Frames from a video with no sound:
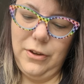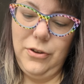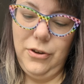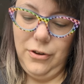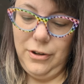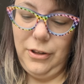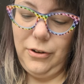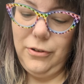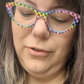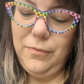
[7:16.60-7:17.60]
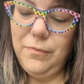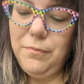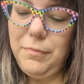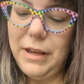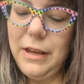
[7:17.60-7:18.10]
your little
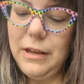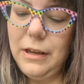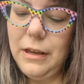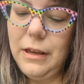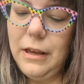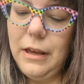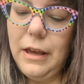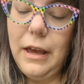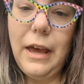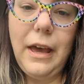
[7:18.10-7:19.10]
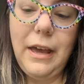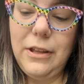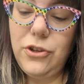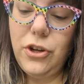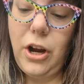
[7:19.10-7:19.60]
beak
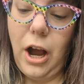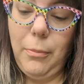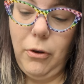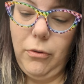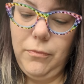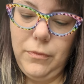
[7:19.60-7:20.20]
and your gobble.